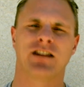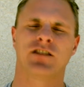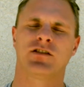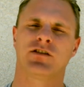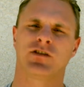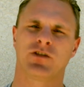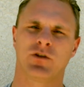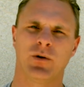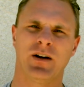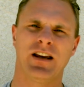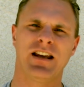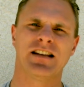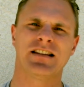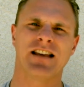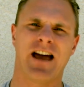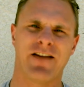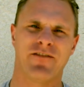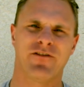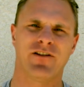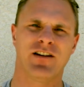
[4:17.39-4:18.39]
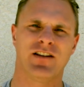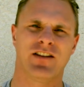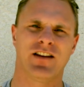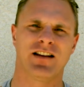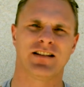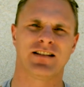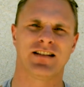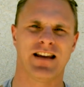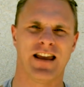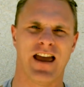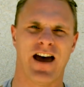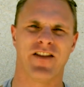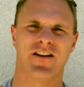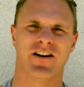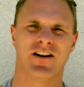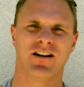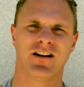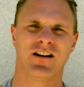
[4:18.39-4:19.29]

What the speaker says: Squeeze everything together.